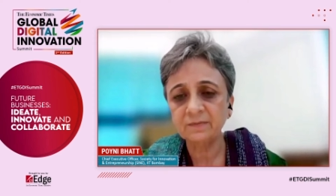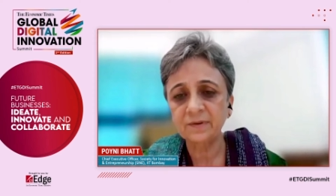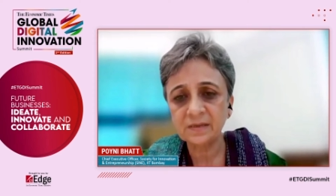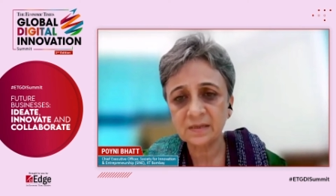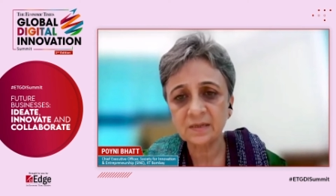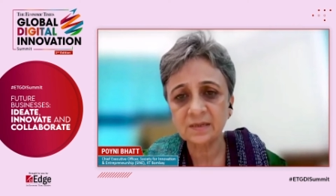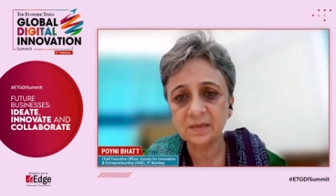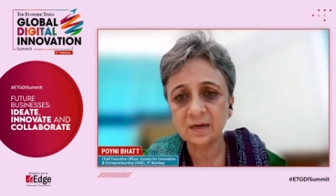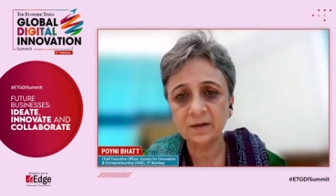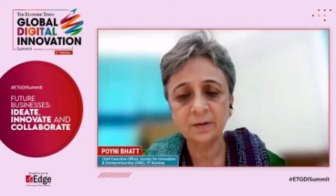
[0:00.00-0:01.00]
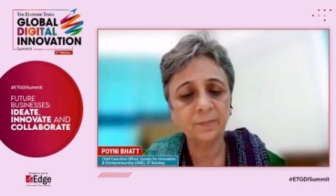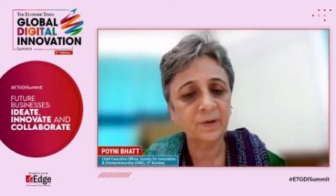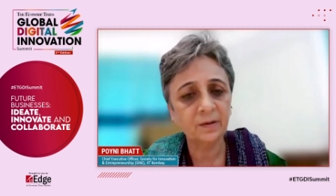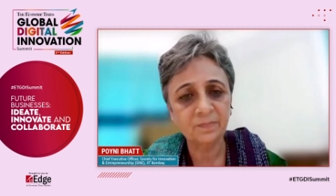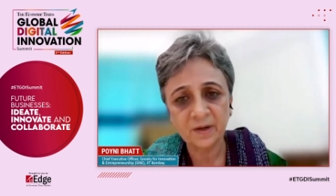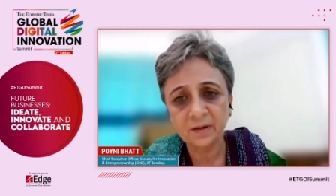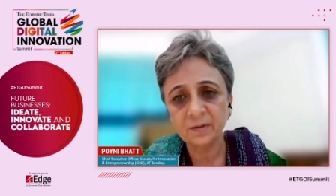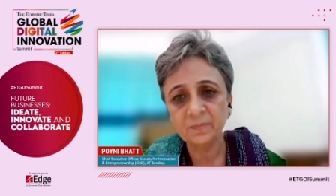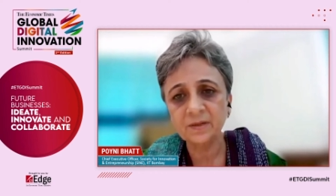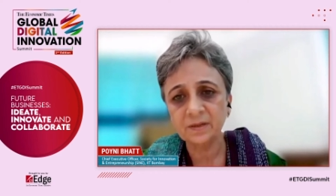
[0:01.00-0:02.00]
we see startup in
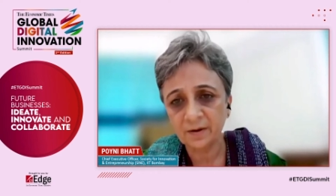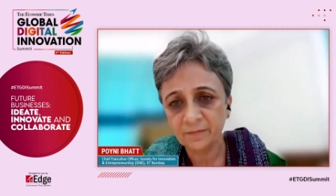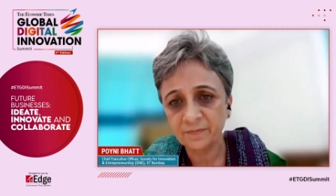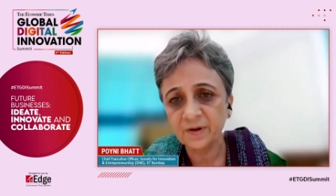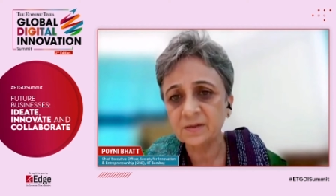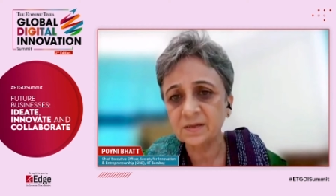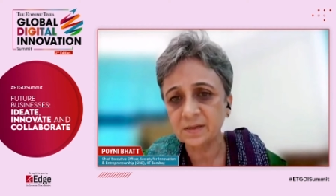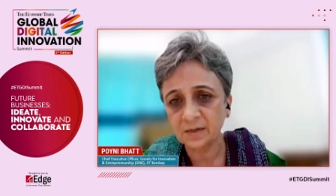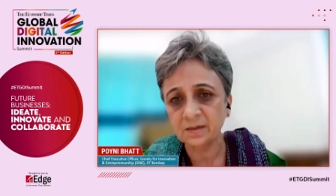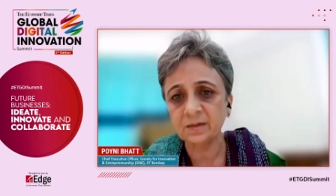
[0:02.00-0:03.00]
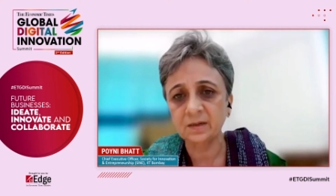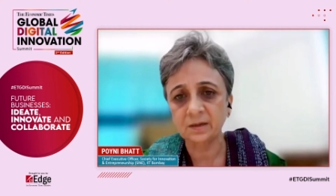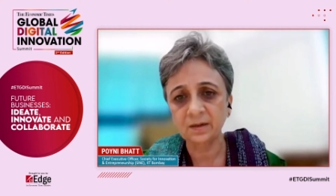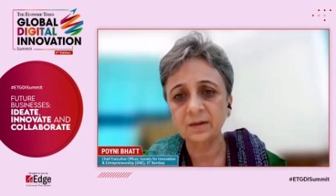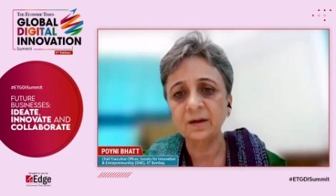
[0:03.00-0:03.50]
pretty much every sector,